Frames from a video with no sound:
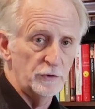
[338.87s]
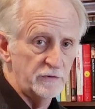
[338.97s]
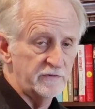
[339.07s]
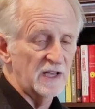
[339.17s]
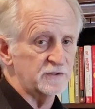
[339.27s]

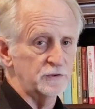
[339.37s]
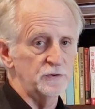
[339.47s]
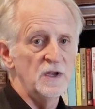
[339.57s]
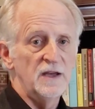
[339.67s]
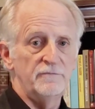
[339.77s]
You've got
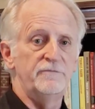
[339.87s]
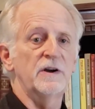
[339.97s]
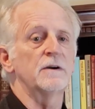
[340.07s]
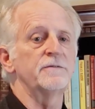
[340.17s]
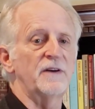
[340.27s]
to
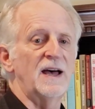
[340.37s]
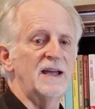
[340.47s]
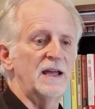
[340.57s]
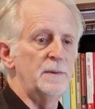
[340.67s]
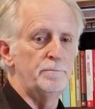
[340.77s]

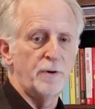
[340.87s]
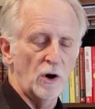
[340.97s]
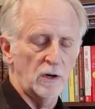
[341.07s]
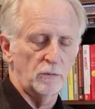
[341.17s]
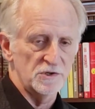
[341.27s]
verify a
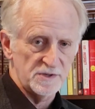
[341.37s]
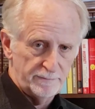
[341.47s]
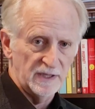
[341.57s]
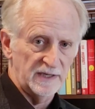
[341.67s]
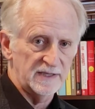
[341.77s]
borrower's
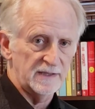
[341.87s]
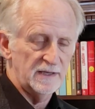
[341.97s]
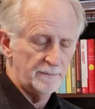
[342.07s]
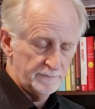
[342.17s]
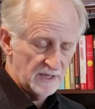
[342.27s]

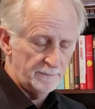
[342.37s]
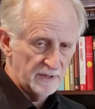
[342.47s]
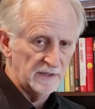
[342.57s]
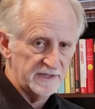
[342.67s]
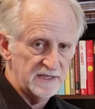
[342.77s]

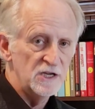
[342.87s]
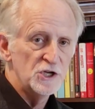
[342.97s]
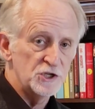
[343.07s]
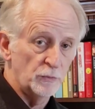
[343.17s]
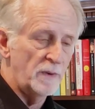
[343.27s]
ability
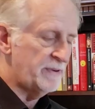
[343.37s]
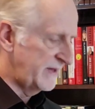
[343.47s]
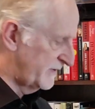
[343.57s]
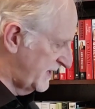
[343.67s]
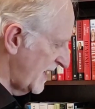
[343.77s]
to
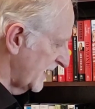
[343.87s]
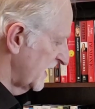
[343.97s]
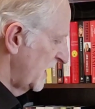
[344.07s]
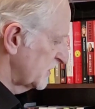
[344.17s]
repay the debt.